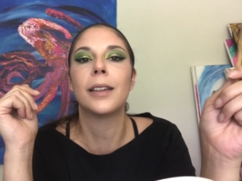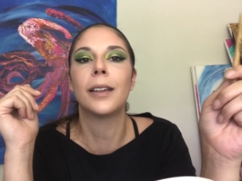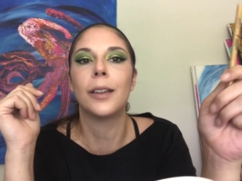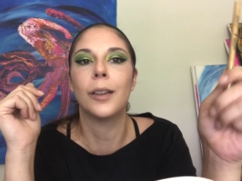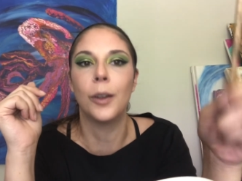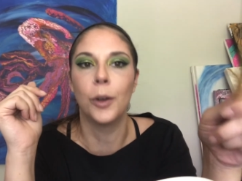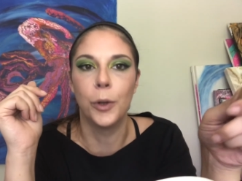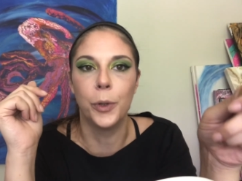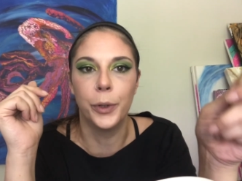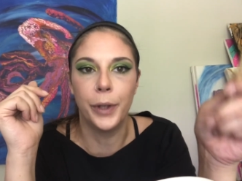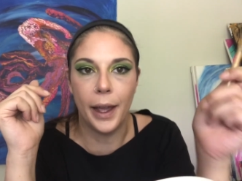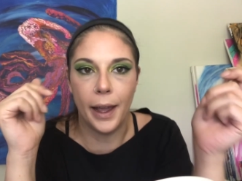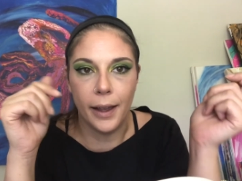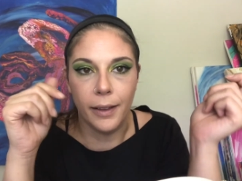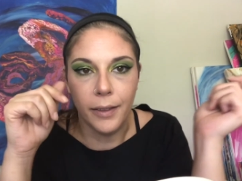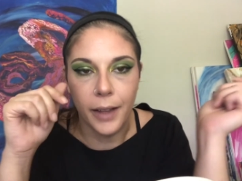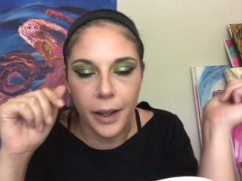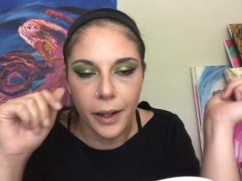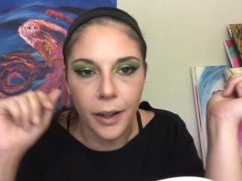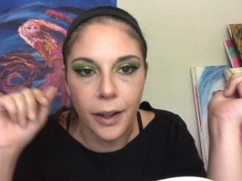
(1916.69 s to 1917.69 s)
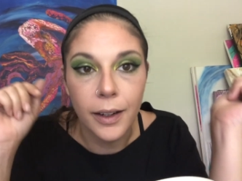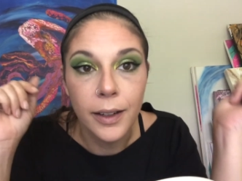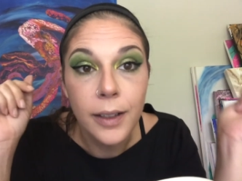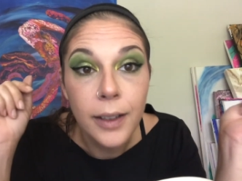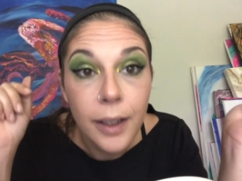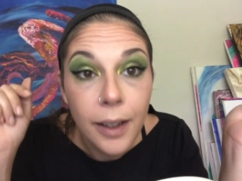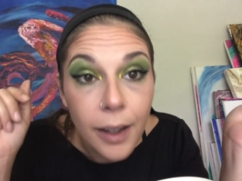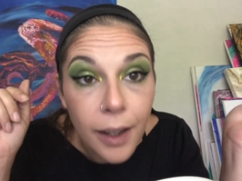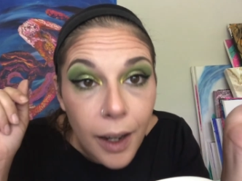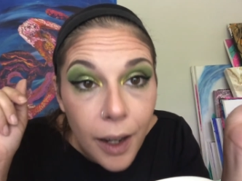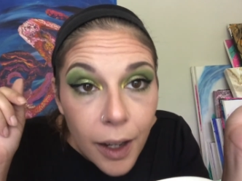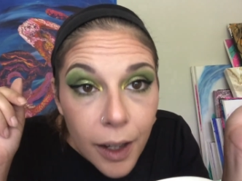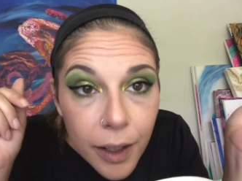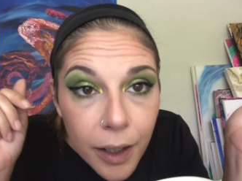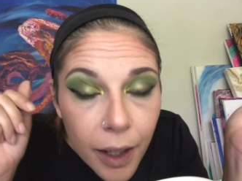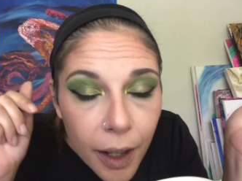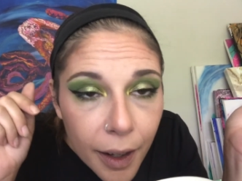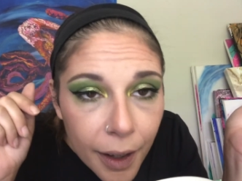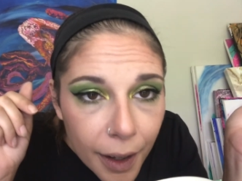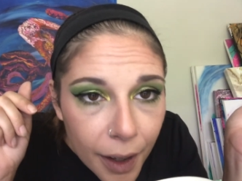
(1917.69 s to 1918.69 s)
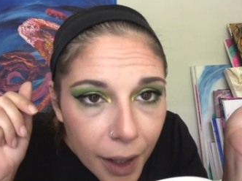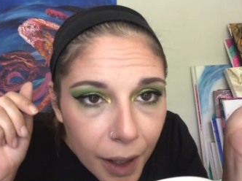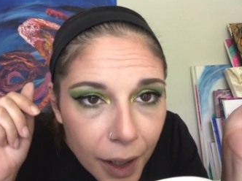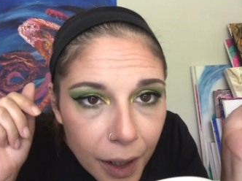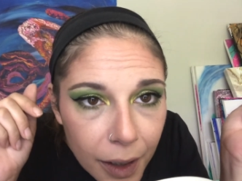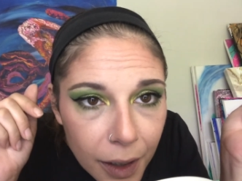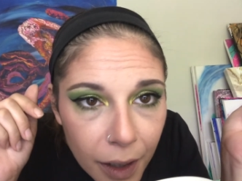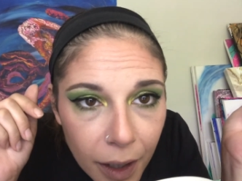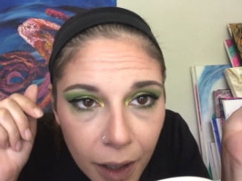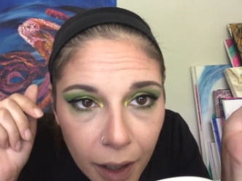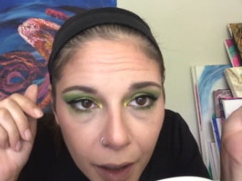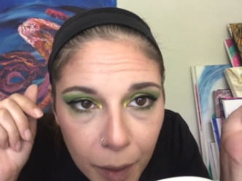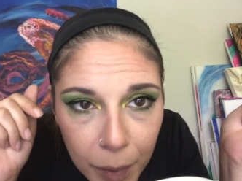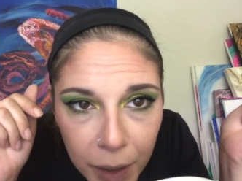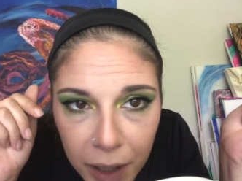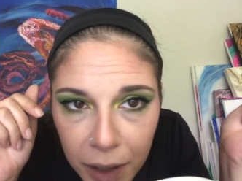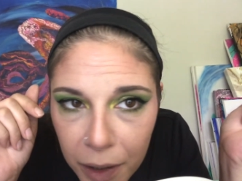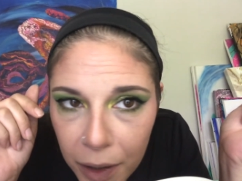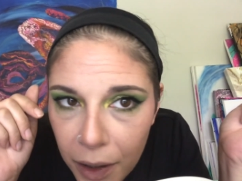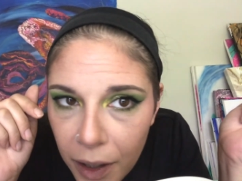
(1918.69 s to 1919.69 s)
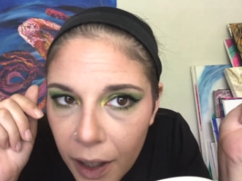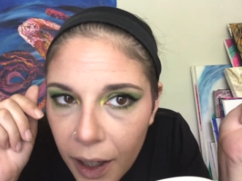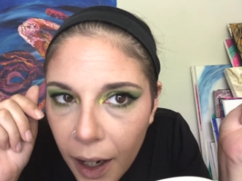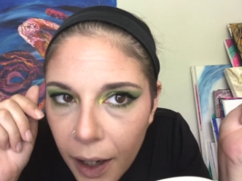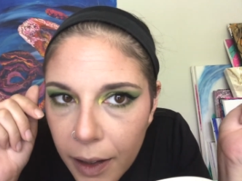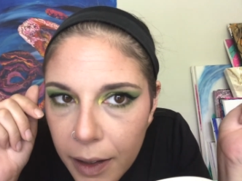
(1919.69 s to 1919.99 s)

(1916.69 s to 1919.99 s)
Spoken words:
gold eyeliner. And, I mean, you can kind